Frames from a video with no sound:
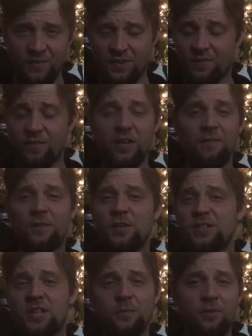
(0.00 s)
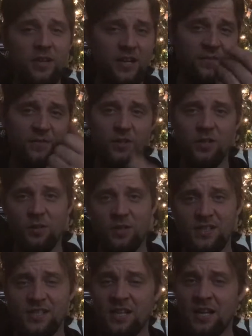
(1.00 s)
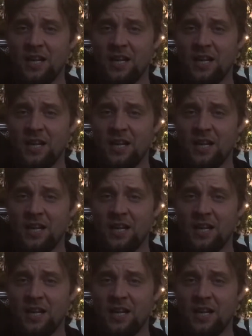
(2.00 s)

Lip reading: The very first upgrade, if you noticed,